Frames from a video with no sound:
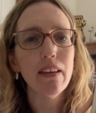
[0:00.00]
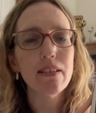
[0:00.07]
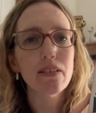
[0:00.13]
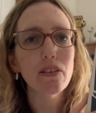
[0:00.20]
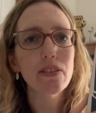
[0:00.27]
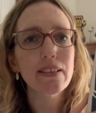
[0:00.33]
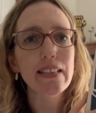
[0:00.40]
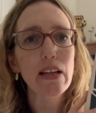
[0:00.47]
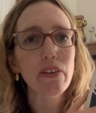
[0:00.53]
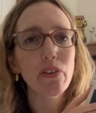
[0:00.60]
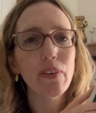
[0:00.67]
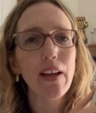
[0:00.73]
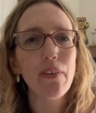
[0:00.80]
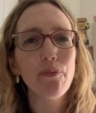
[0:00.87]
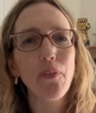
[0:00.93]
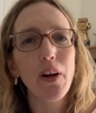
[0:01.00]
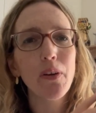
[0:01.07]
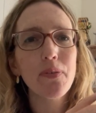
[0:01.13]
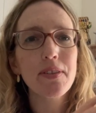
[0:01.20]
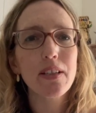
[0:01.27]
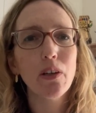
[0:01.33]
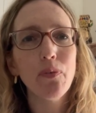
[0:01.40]
It's got that
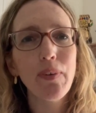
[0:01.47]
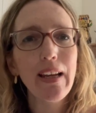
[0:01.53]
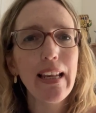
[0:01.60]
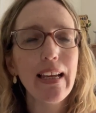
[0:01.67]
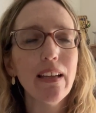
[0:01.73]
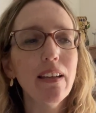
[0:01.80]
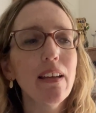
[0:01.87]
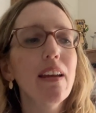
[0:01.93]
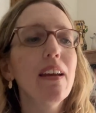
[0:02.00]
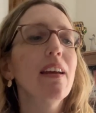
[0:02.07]
5-star feeling.